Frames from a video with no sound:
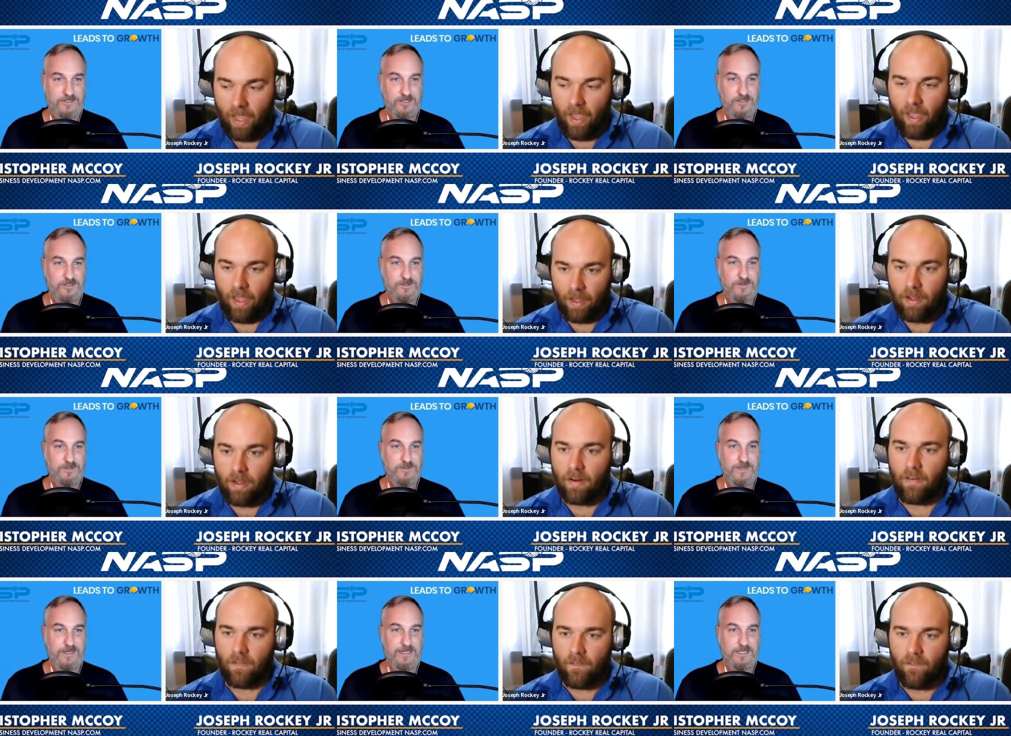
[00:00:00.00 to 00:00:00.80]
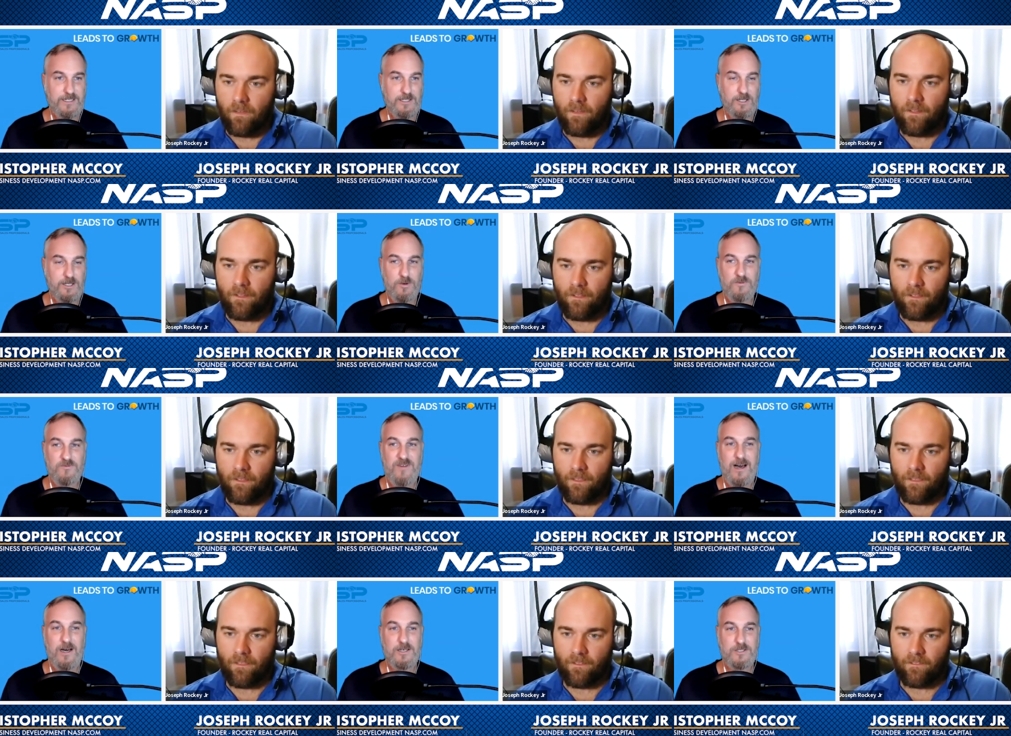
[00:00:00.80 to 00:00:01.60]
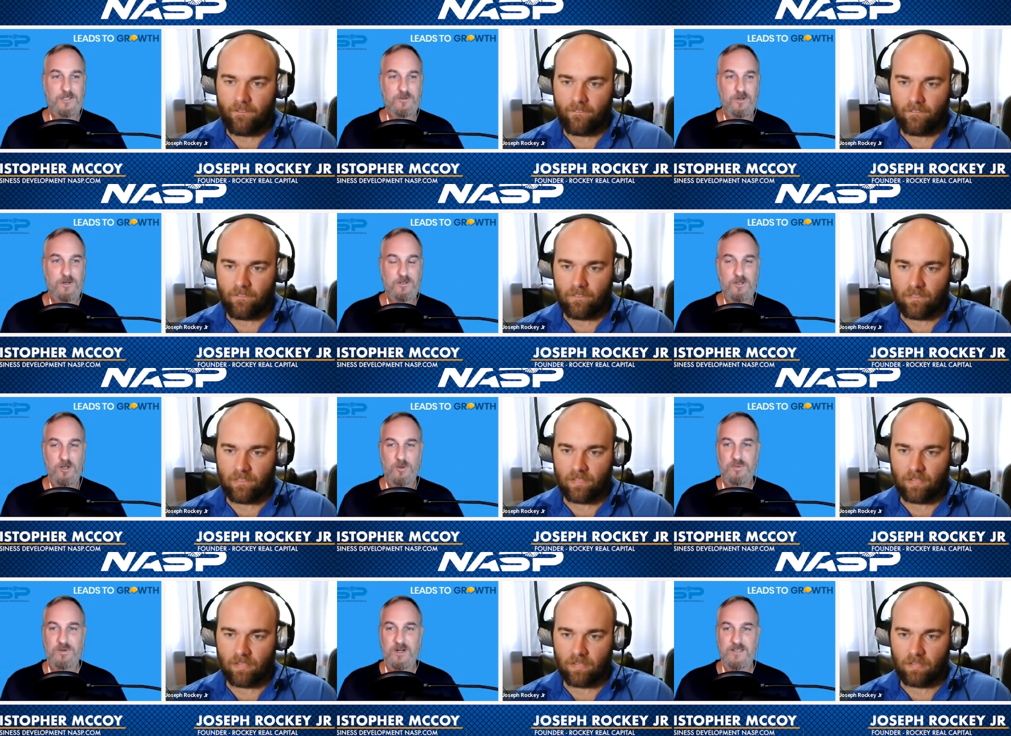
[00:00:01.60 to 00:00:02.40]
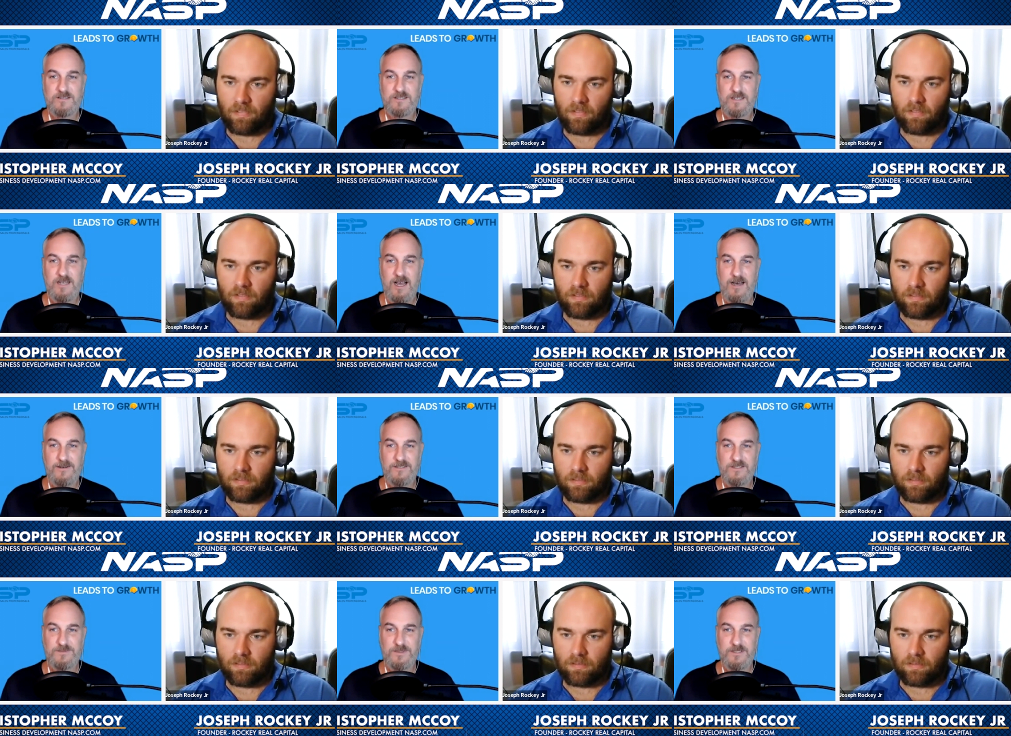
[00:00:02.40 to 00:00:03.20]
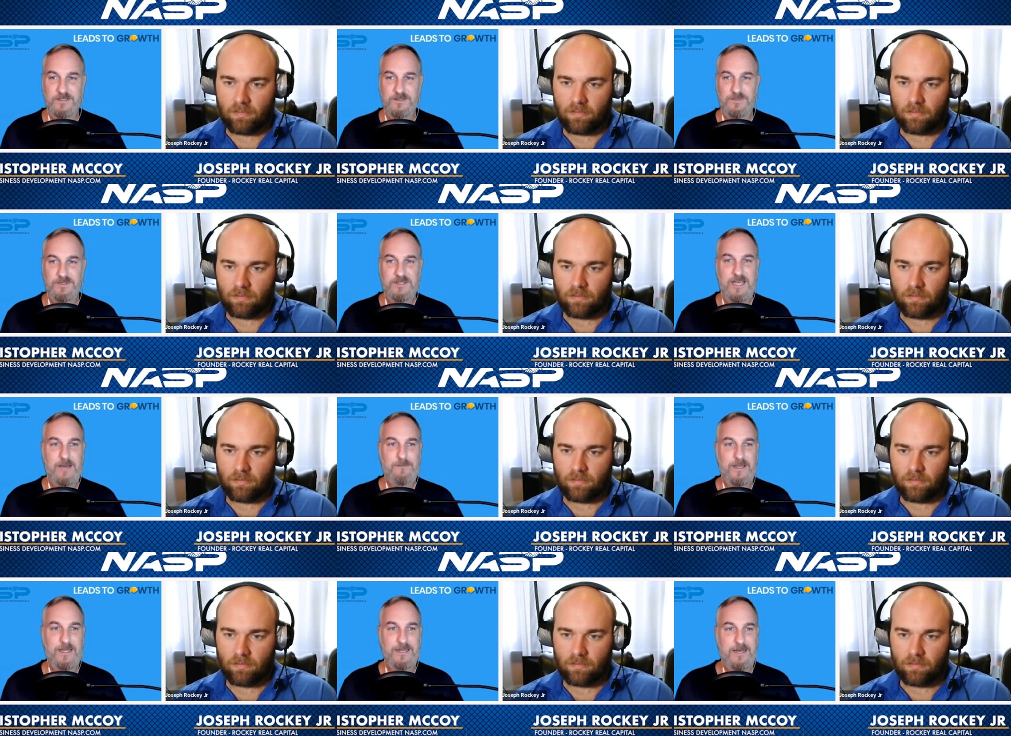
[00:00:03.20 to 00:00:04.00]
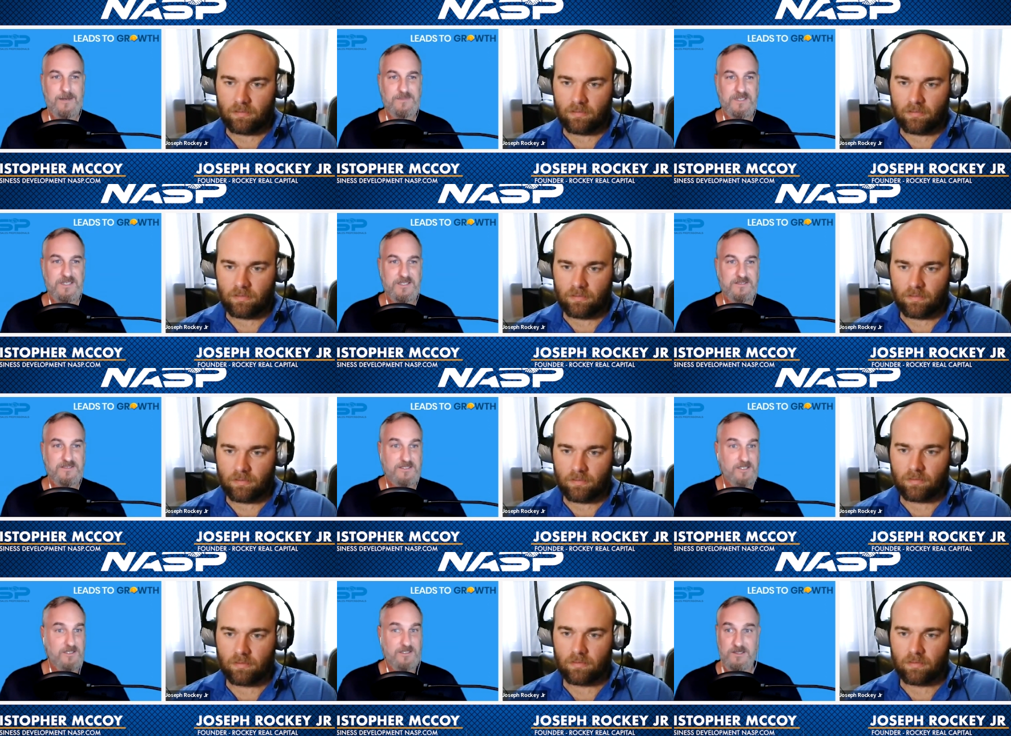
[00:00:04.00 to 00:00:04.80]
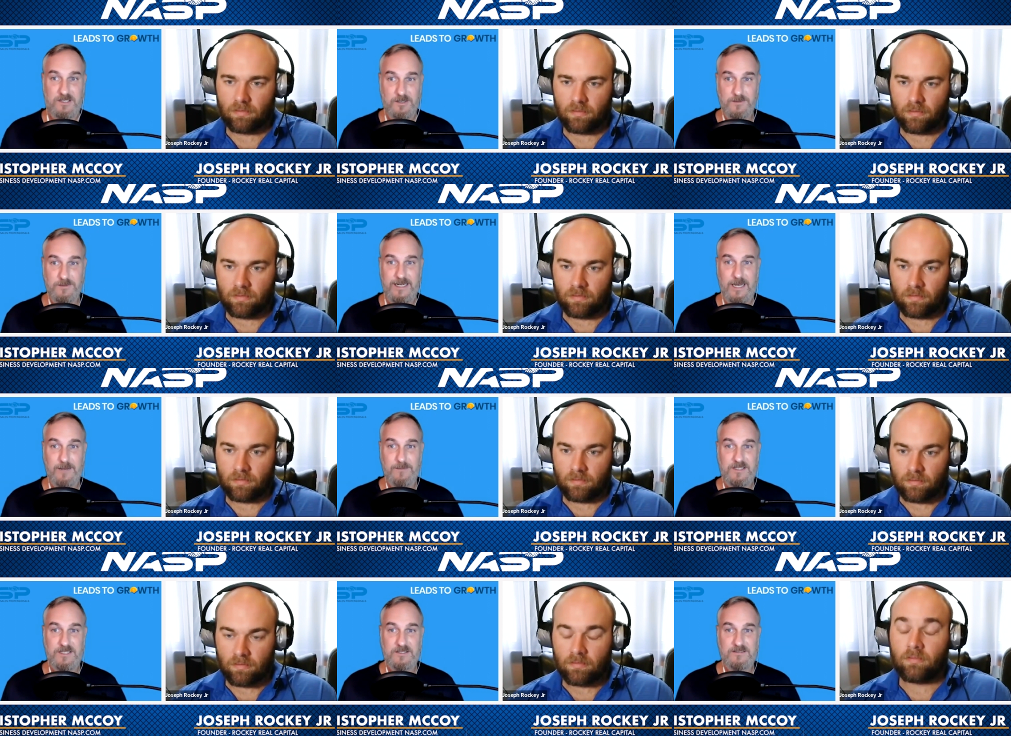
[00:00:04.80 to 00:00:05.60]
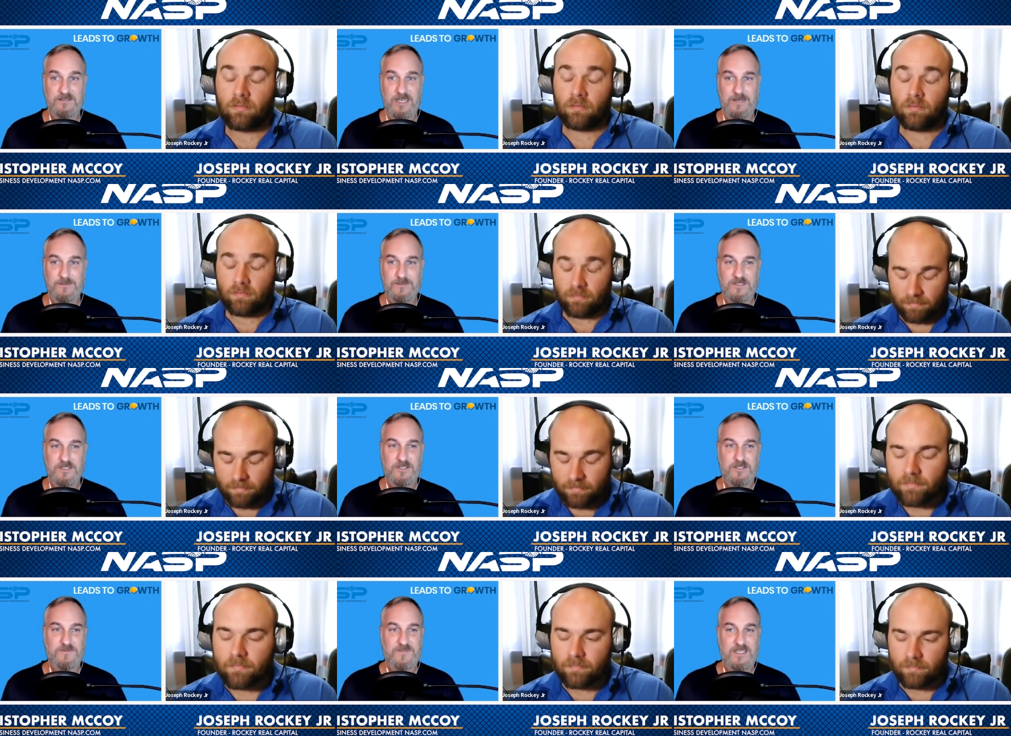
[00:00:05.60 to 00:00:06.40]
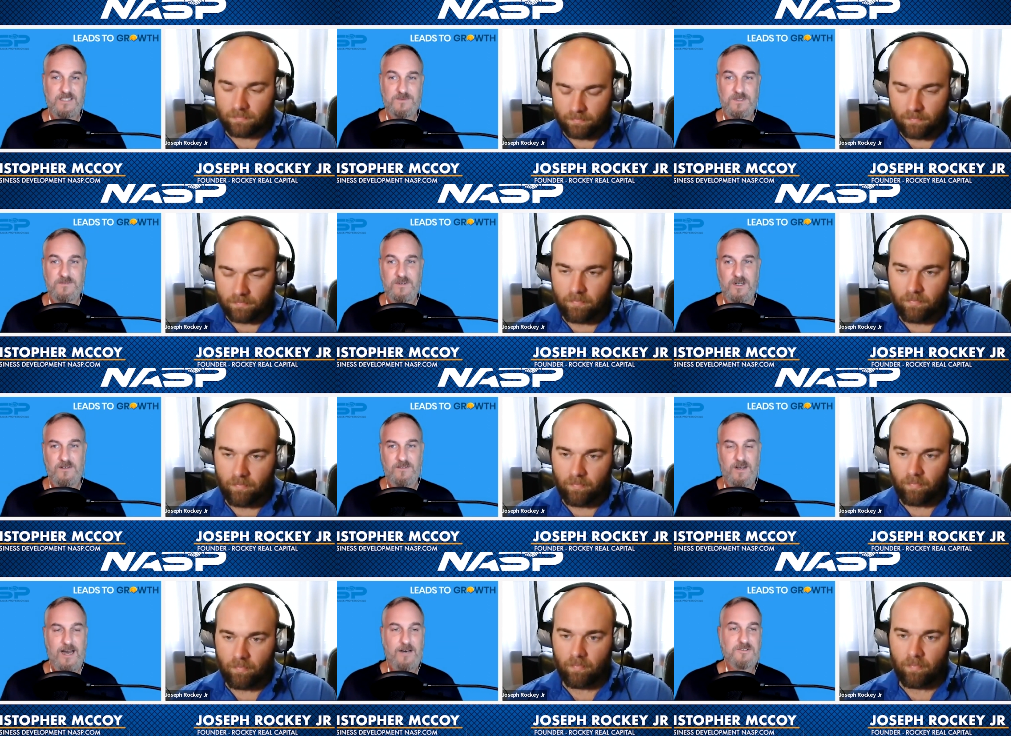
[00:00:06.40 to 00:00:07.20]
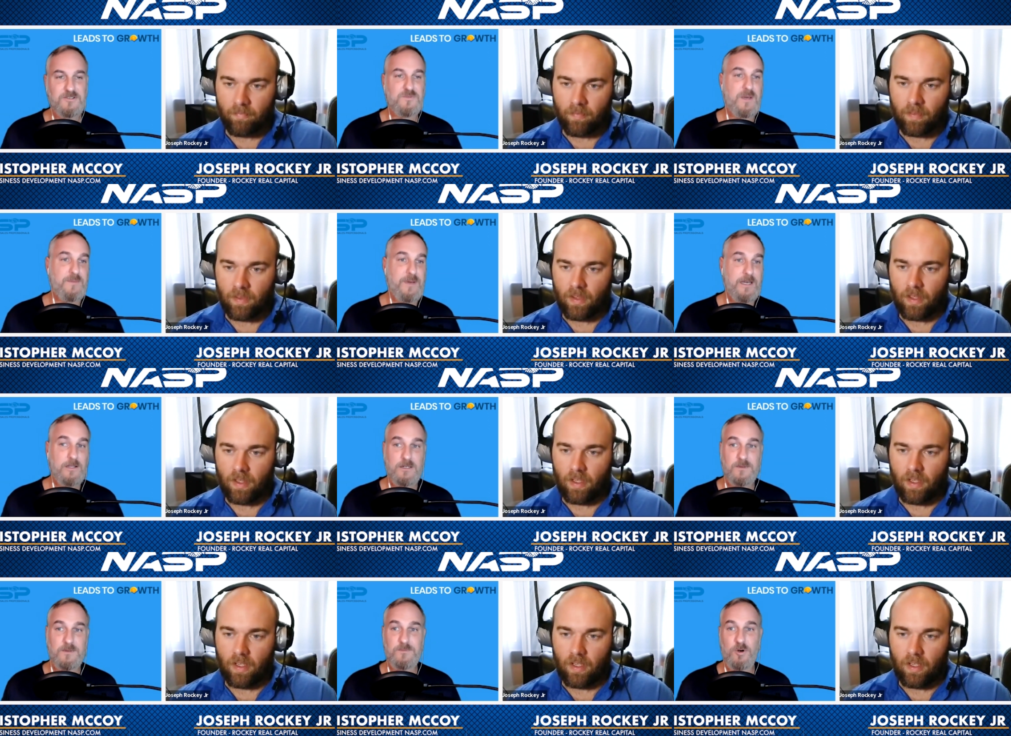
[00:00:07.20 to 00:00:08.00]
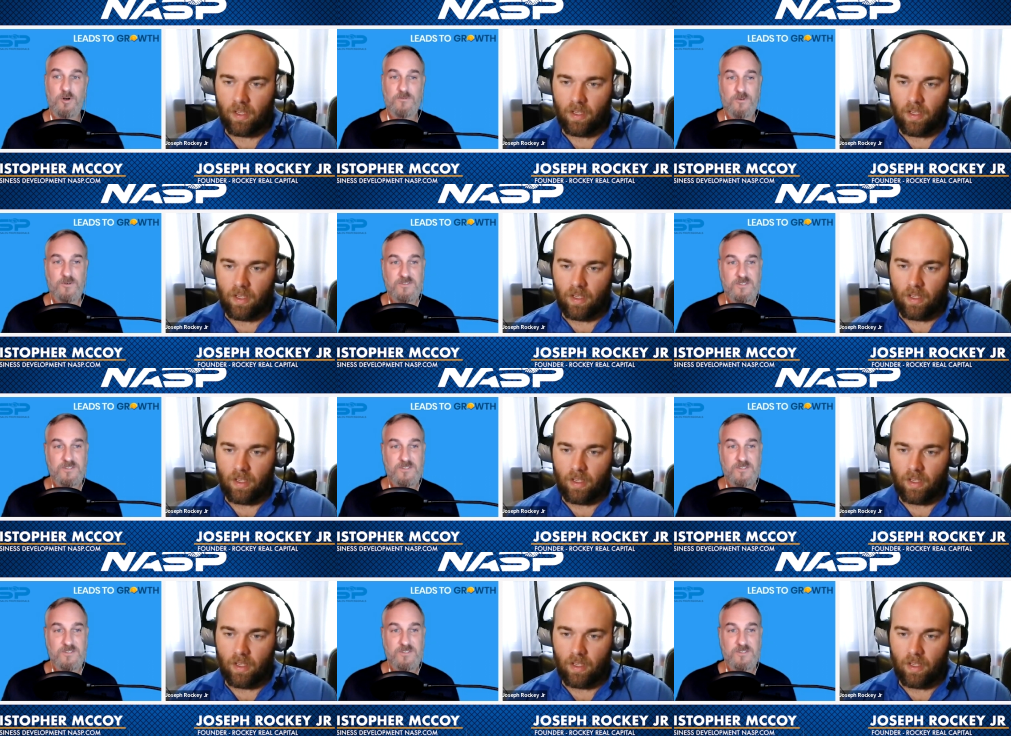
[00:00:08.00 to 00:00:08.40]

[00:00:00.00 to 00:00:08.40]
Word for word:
Speaker 1: you may get a low value or a low price on a house, but that may not be still may not be the same as a good investment of a house. You may pay a little bit more for